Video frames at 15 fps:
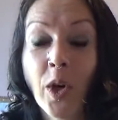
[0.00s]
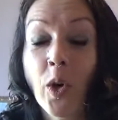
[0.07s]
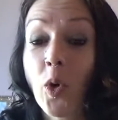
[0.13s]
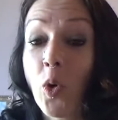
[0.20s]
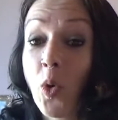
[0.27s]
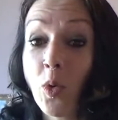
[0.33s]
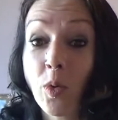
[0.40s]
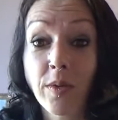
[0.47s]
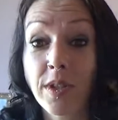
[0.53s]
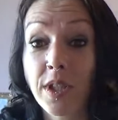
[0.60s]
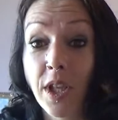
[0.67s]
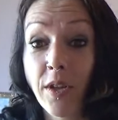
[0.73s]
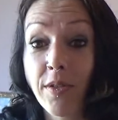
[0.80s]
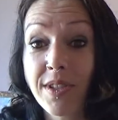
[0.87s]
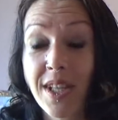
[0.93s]
or, you
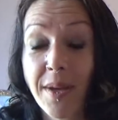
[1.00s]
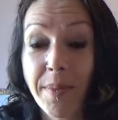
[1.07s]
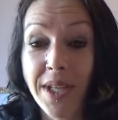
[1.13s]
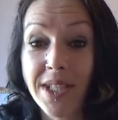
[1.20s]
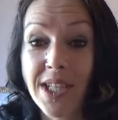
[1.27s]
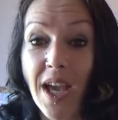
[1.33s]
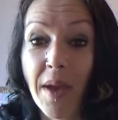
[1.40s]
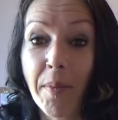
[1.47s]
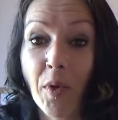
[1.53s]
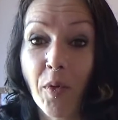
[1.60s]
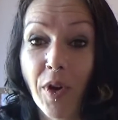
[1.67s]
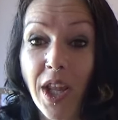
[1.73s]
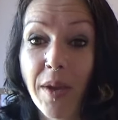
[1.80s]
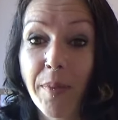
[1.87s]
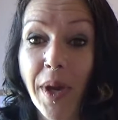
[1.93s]
know, send me a DM or
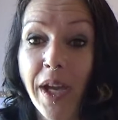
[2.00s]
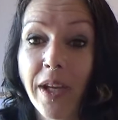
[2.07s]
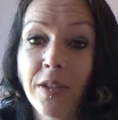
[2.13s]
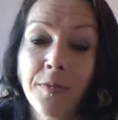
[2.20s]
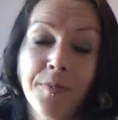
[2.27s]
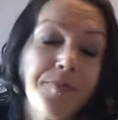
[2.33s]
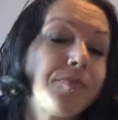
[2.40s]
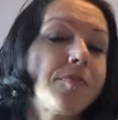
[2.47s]
an email.